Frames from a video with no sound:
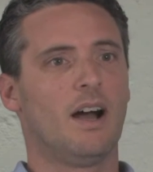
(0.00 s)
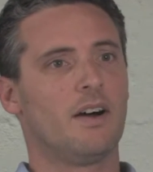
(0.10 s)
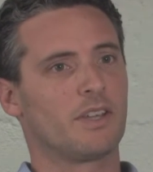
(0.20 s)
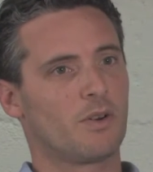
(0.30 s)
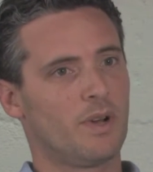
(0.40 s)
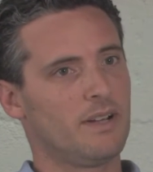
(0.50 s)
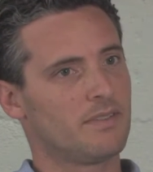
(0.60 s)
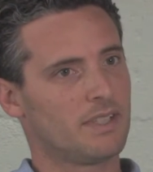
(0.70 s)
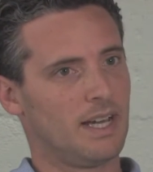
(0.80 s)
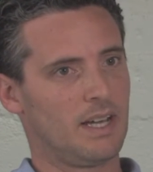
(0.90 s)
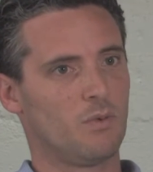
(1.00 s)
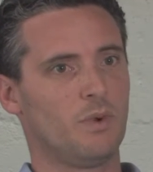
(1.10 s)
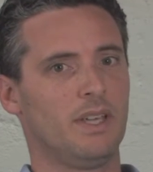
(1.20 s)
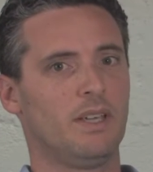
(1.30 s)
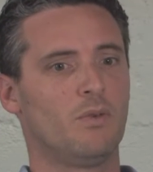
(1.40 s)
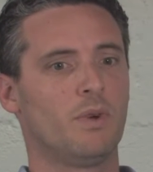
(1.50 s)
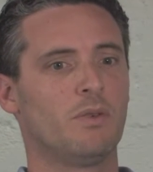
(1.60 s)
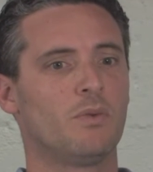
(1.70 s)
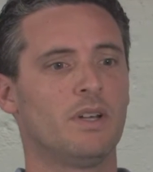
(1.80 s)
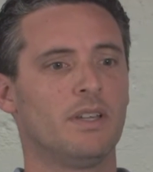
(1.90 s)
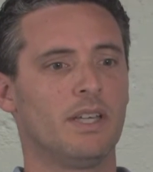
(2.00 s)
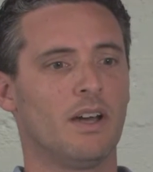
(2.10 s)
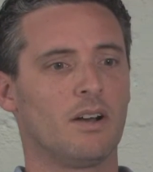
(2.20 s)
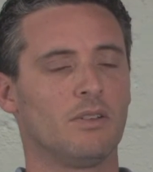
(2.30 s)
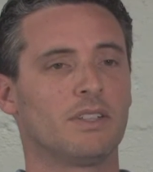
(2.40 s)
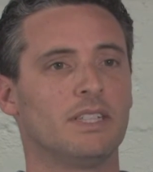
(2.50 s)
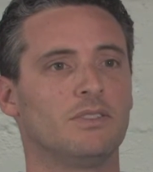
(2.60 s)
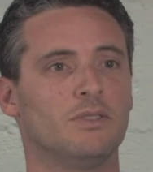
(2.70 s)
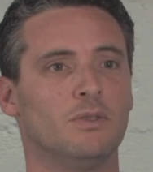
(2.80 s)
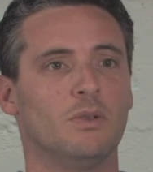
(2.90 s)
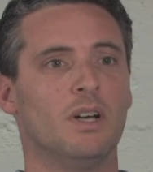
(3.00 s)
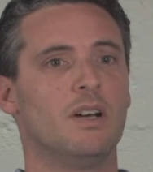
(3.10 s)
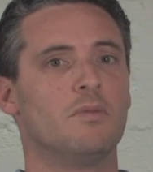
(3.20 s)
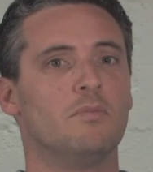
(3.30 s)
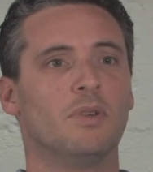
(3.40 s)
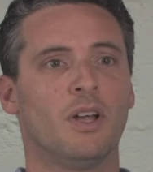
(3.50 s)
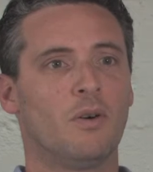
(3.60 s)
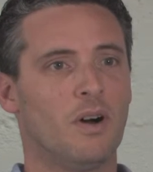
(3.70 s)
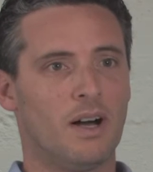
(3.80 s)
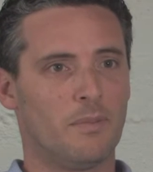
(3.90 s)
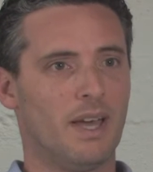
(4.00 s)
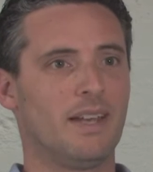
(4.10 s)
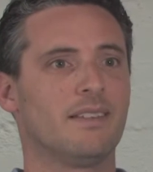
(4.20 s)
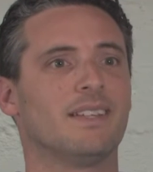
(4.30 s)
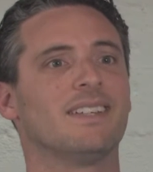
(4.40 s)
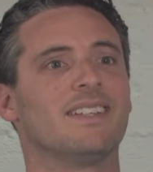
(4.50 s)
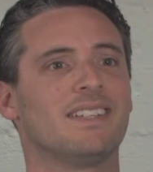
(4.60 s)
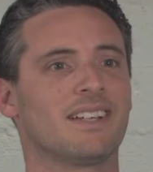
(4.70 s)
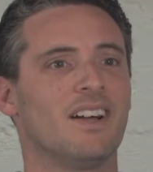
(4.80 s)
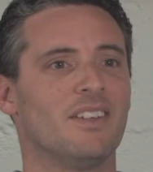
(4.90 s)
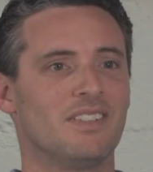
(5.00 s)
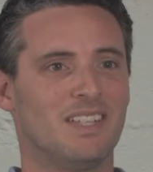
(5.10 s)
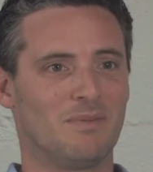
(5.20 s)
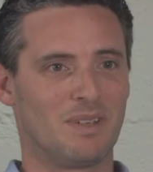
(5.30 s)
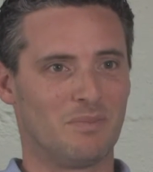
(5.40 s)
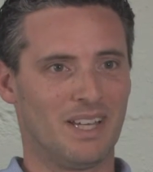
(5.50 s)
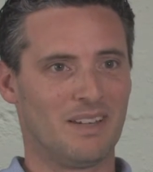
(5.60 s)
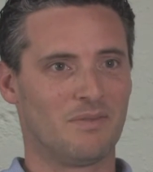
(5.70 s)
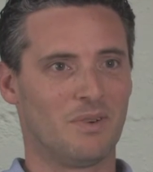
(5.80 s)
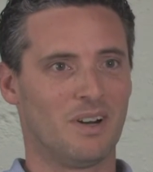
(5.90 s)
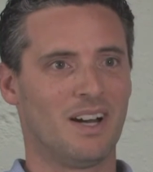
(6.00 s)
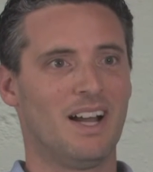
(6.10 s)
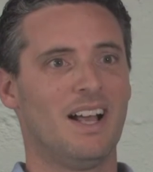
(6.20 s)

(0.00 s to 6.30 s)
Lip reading: On the creative side, we really are looking to blow up anything that the technology team can plan for.